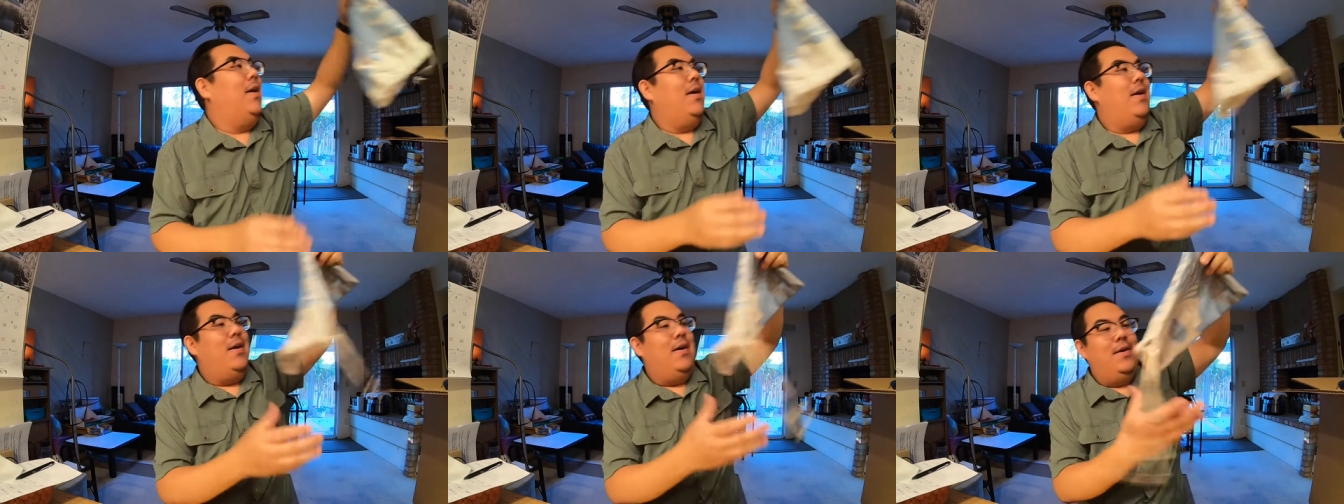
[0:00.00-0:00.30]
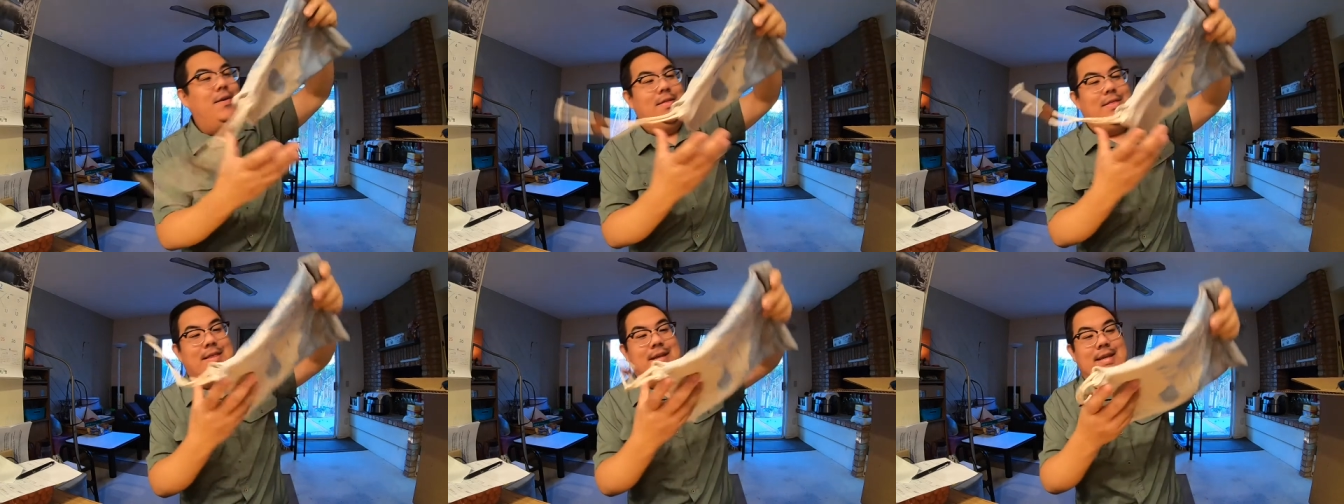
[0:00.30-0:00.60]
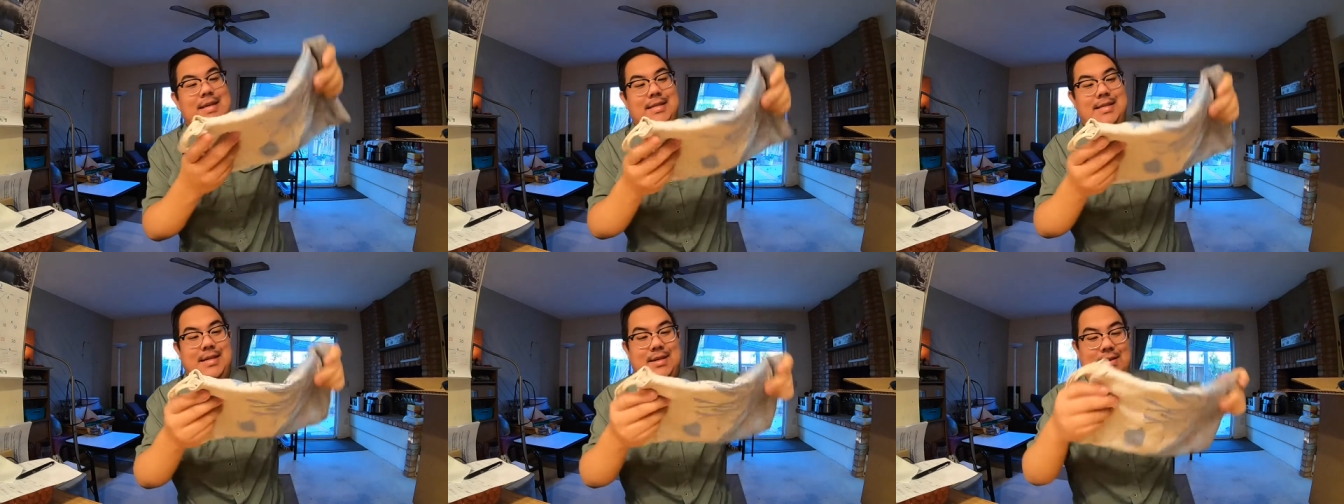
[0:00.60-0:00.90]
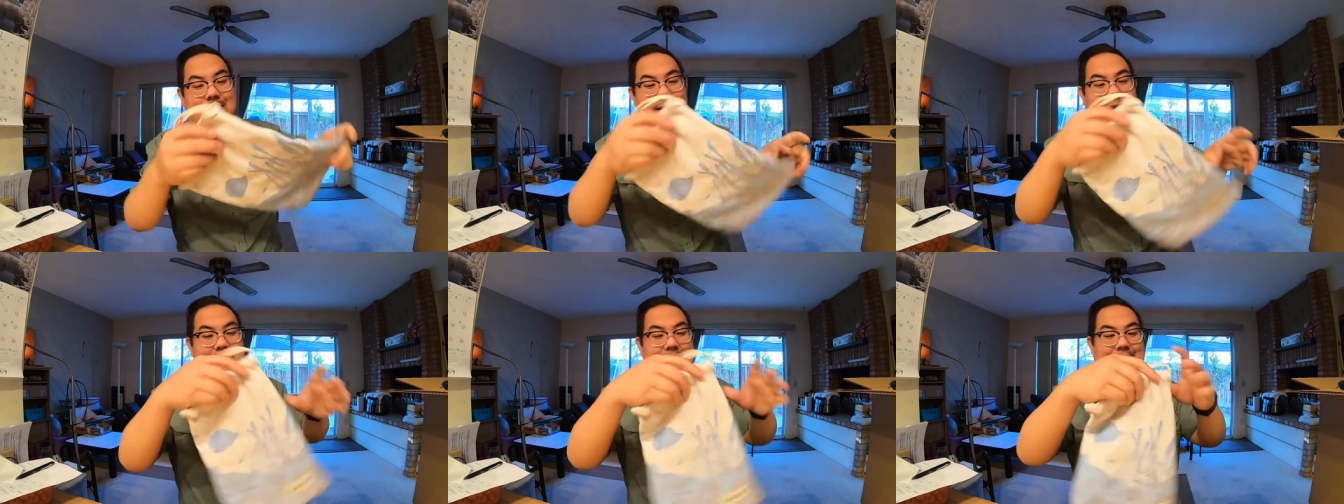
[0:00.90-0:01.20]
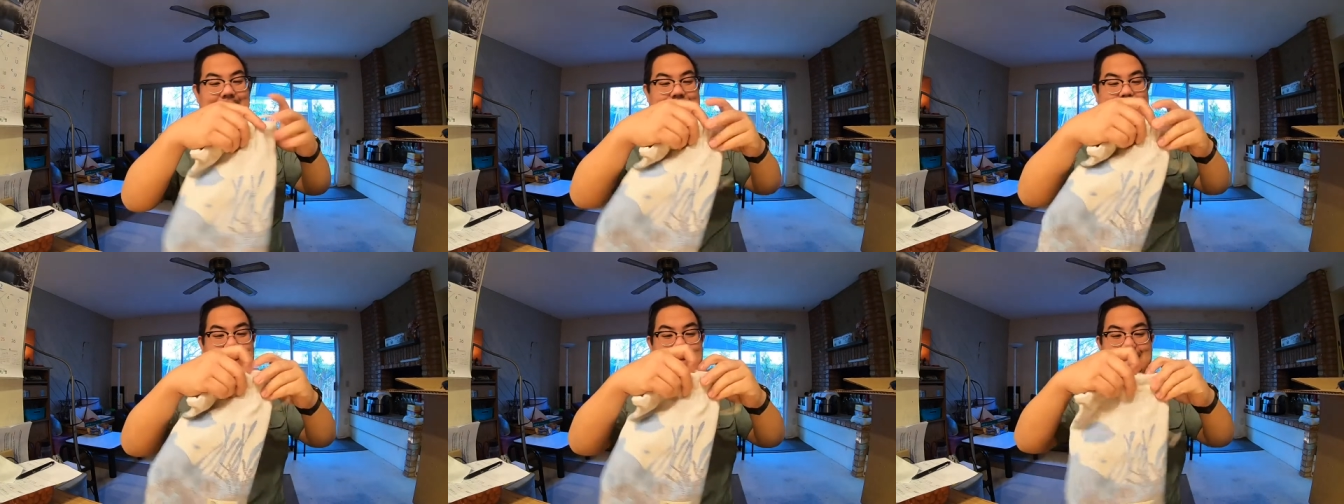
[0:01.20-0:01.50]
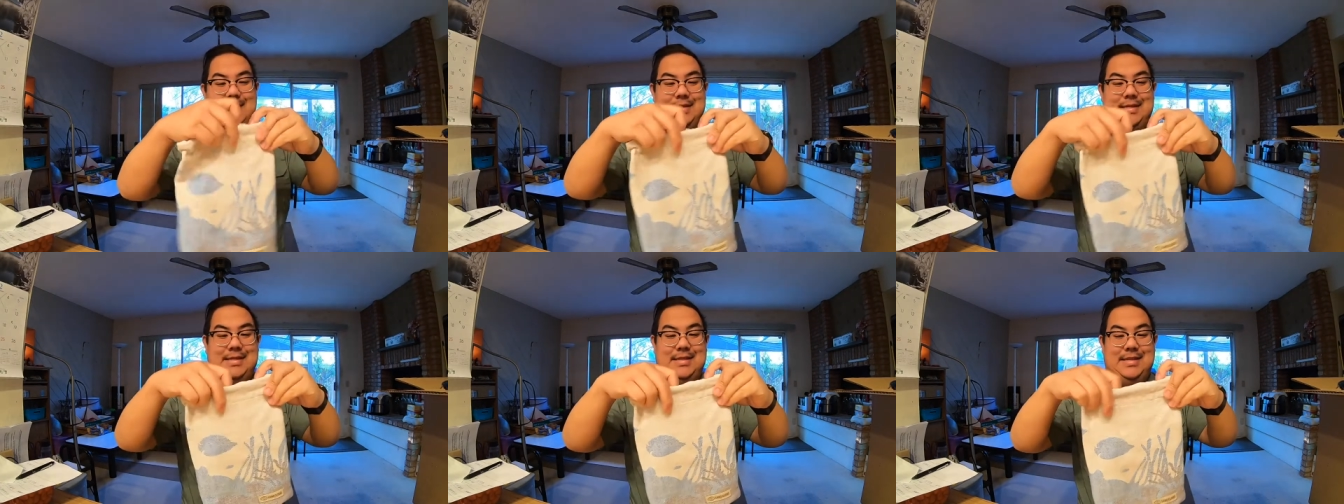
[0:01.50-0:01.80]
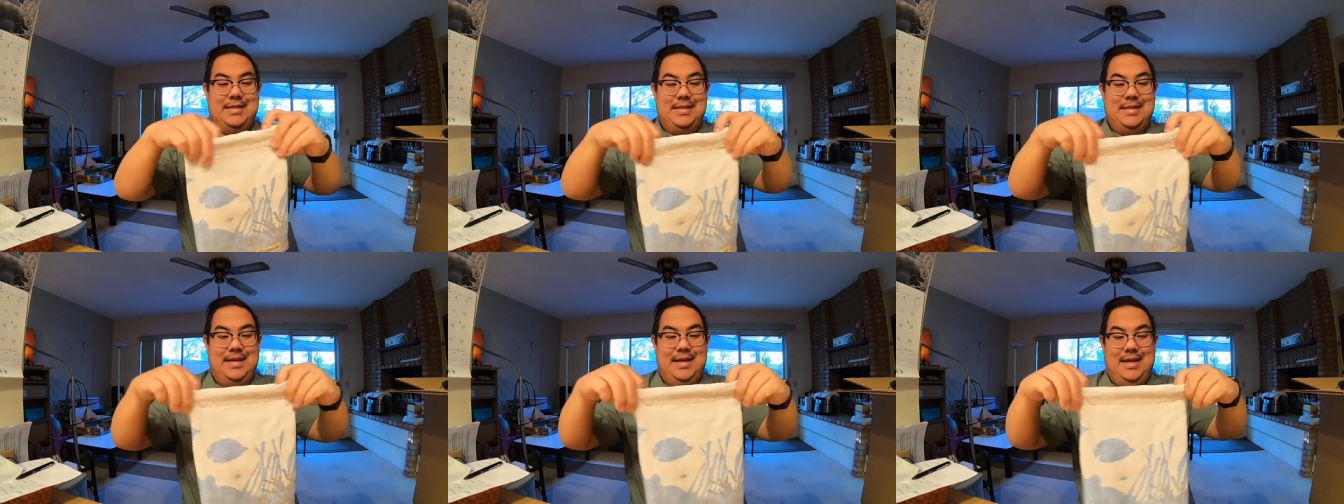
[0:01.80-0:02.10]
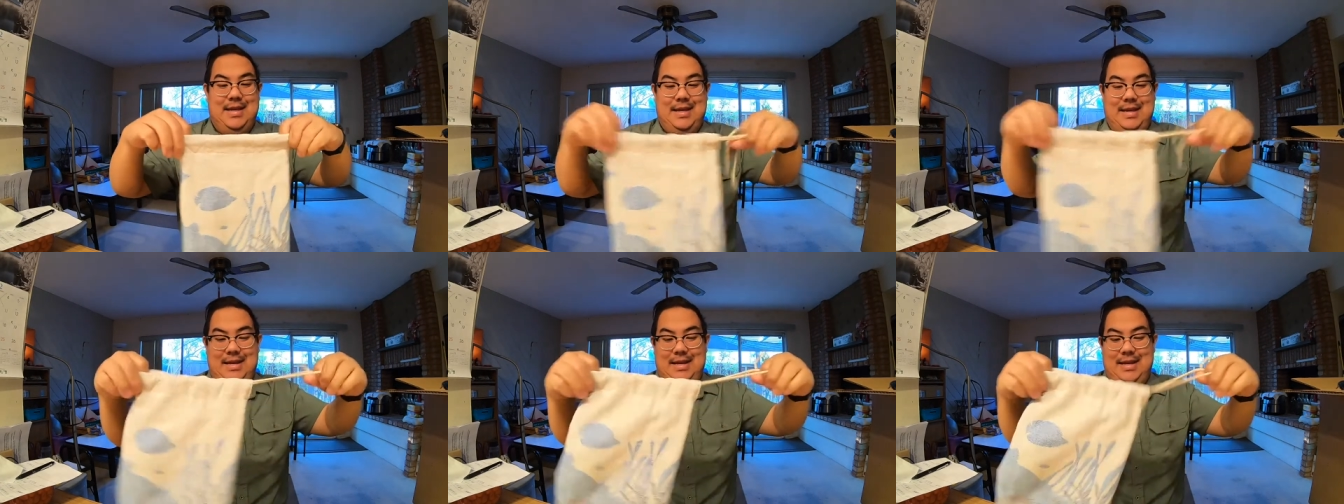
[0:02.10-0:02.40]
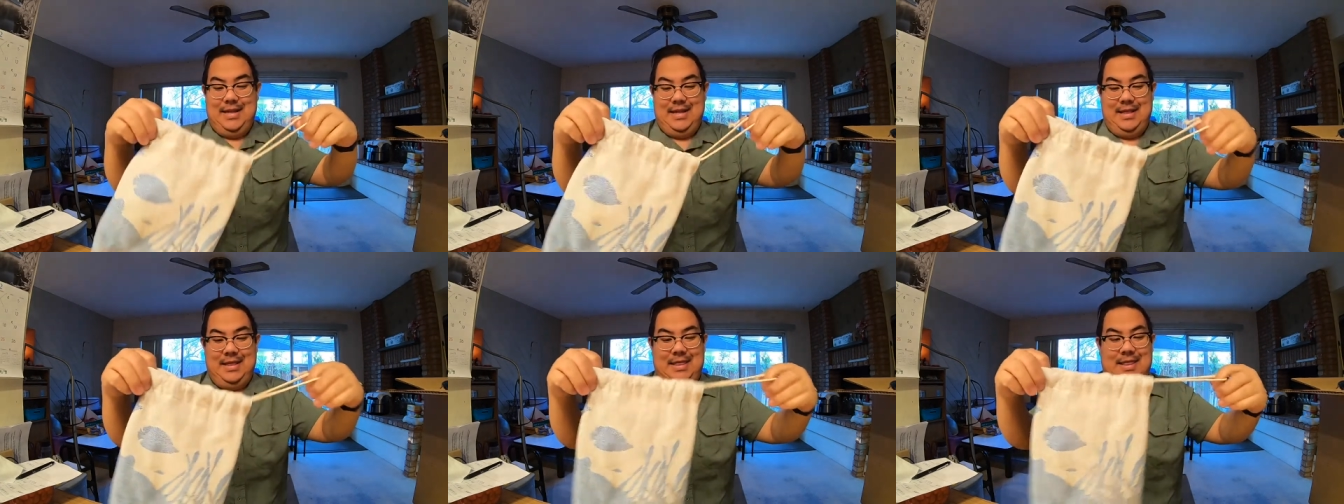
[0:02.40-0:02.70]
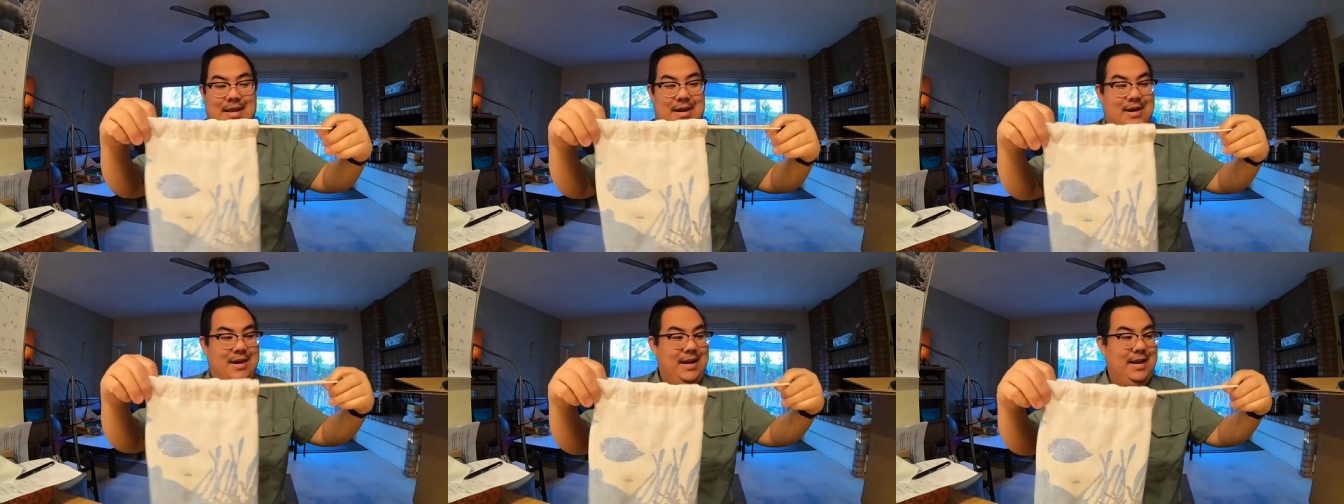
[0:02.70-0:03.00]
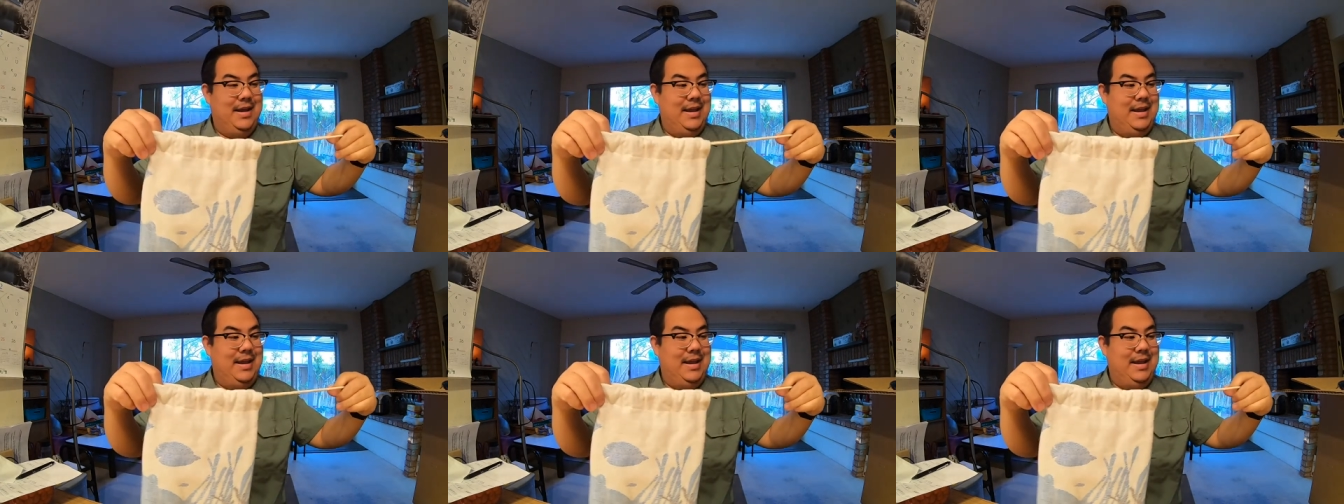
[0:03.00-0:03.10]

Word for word: are these little guys. They're